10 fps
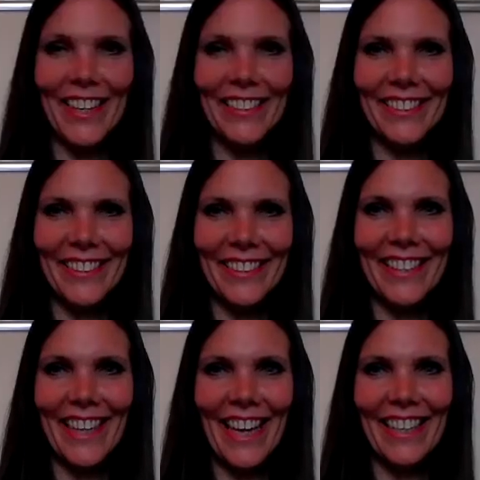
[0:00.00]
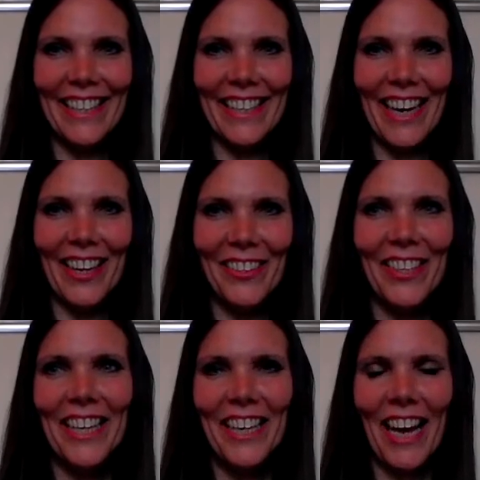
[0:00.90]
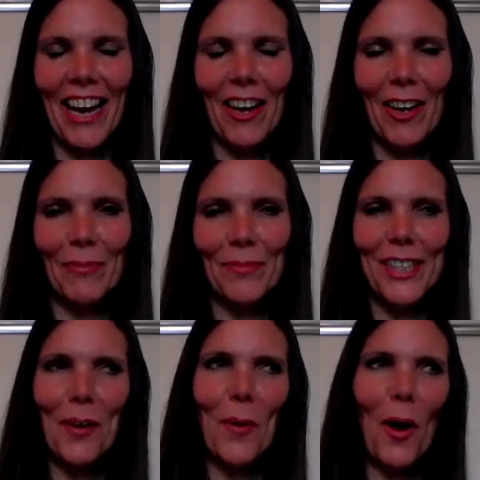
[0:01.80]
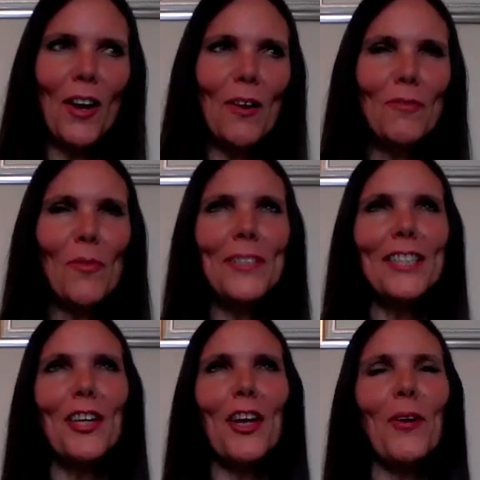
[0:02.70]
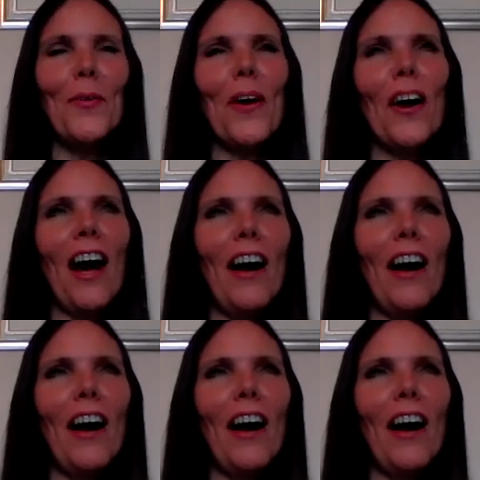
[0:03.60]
then. Yeah. There you go. So I look forward to